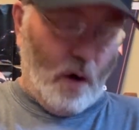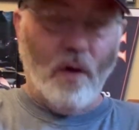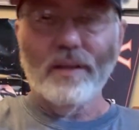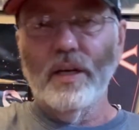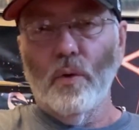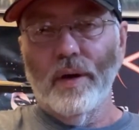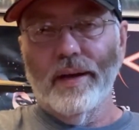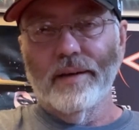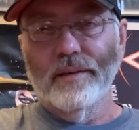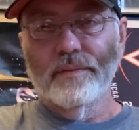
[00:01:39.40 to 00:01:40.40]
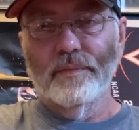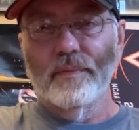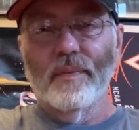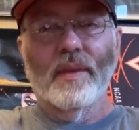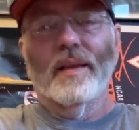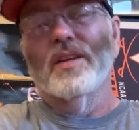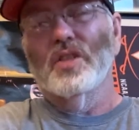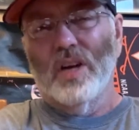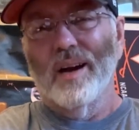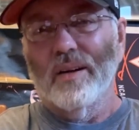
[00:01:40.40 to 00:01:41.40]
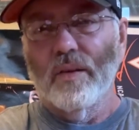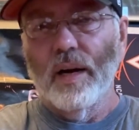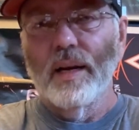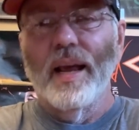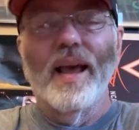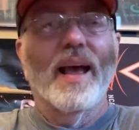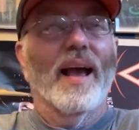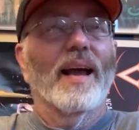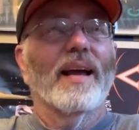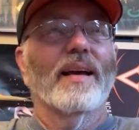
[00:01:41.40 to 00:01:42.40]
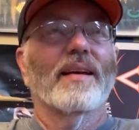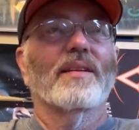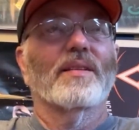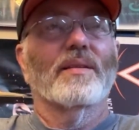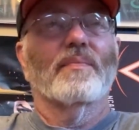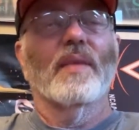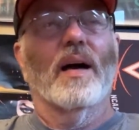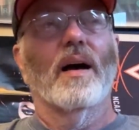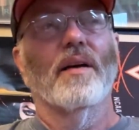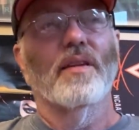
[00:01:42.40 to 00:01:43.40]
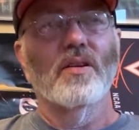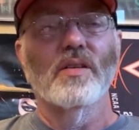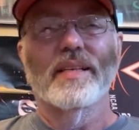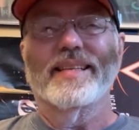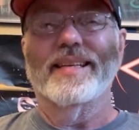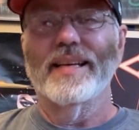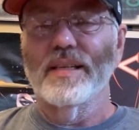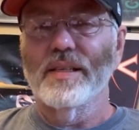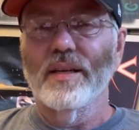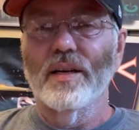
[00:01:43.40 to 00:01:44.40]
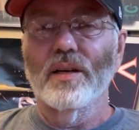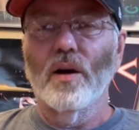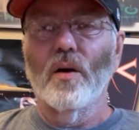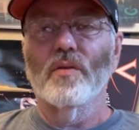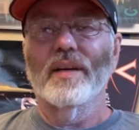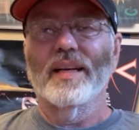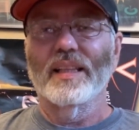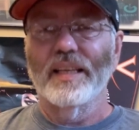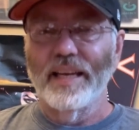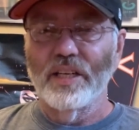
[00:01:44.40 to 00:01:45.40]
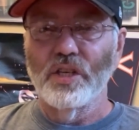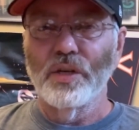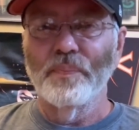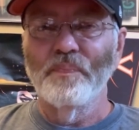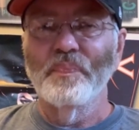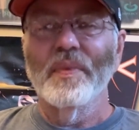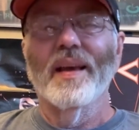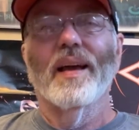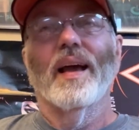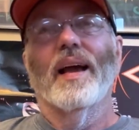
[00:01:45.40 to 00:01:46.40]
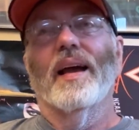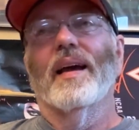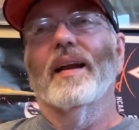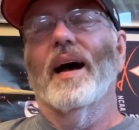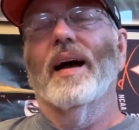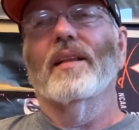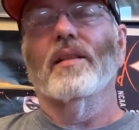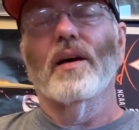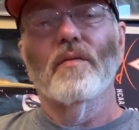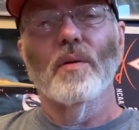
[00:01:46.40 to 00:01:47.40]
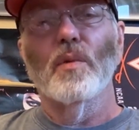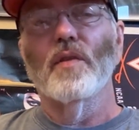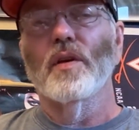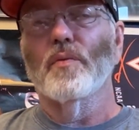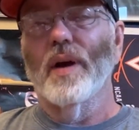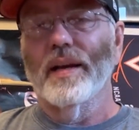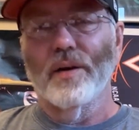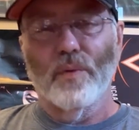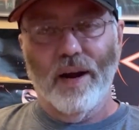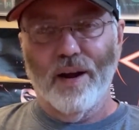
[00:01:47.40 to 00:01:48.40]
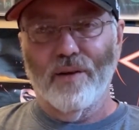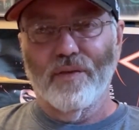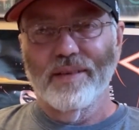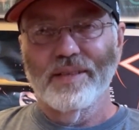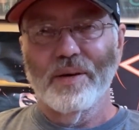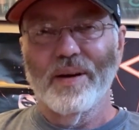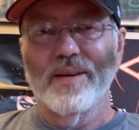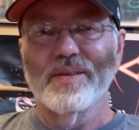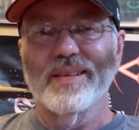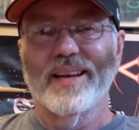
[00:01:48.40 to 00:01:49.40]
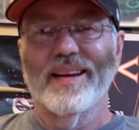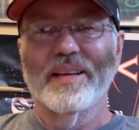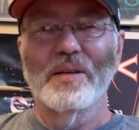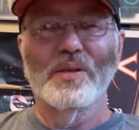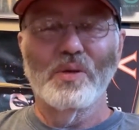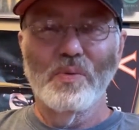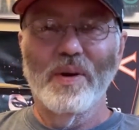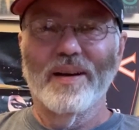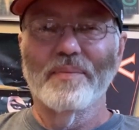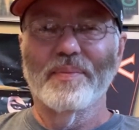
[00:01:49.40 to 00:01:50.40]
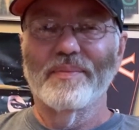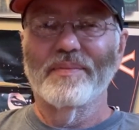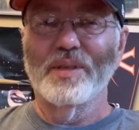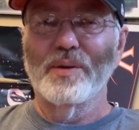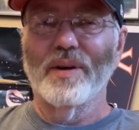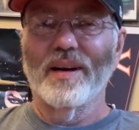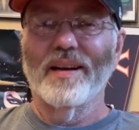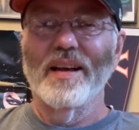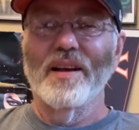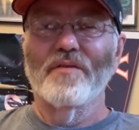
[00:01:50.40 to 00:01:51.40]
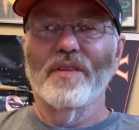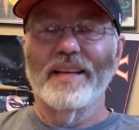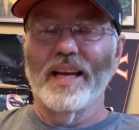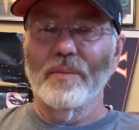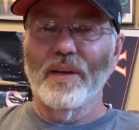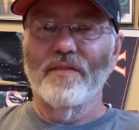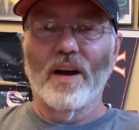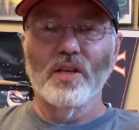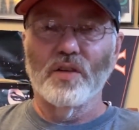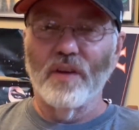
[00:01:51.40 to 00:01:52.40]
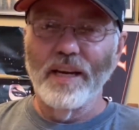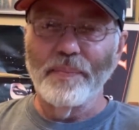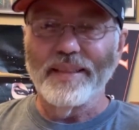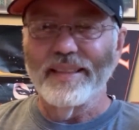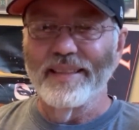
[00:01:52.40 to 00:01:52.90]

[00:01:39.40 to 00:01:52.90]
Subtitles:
Harley Quinn, shocker, right? And there's a disc called The Glitch. And I love the movie Wreck-It Ralph. So I was like, could you do Vanellope von Schweep?